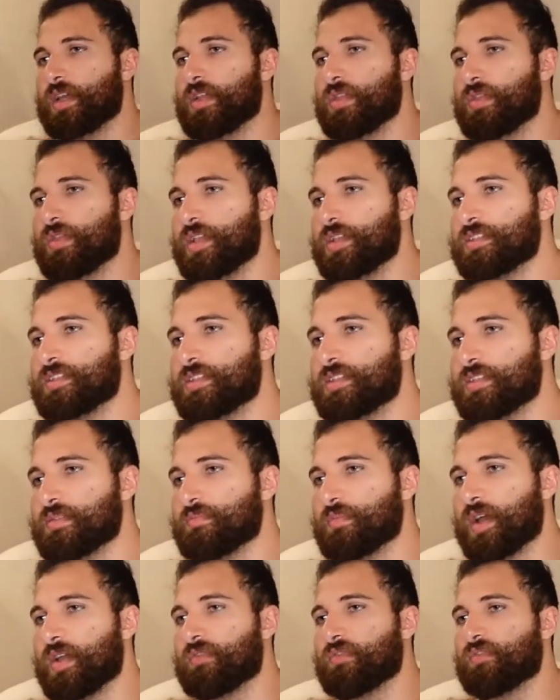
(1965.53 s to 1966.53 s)
This,
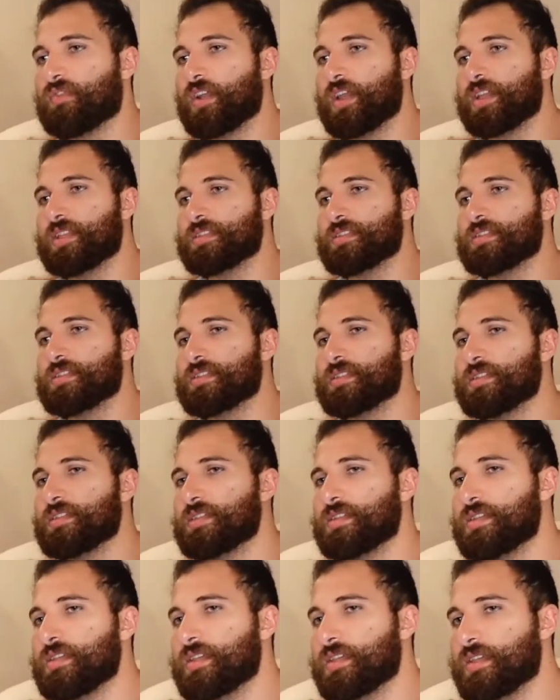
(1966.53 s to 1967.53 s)
my
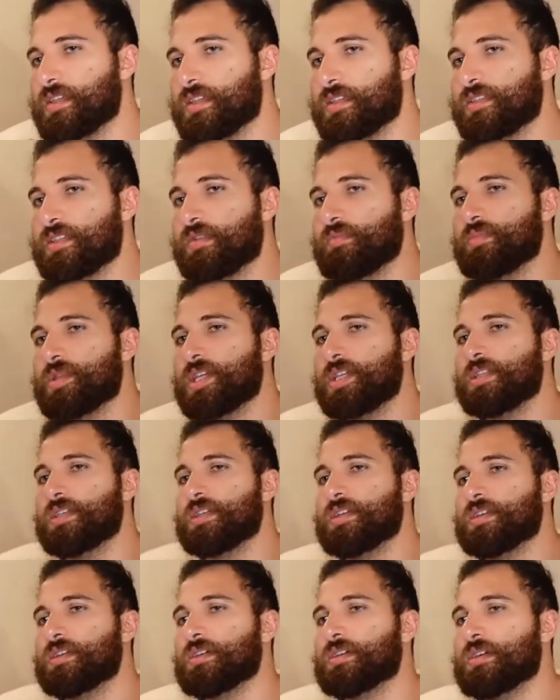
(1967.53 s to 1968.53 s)
friends, is the
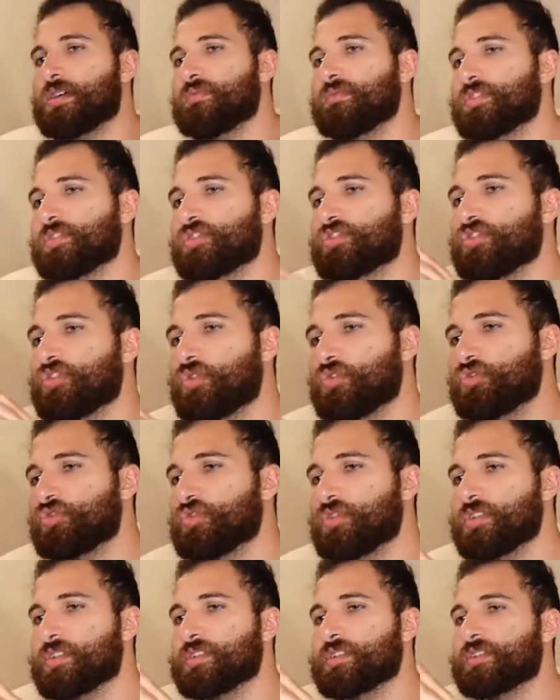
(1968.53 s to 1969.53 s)
meaning of a
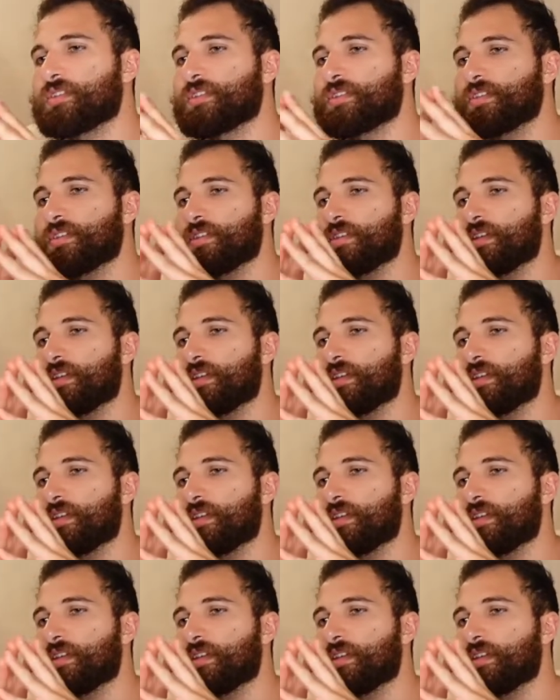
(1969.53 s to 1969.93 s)
socialist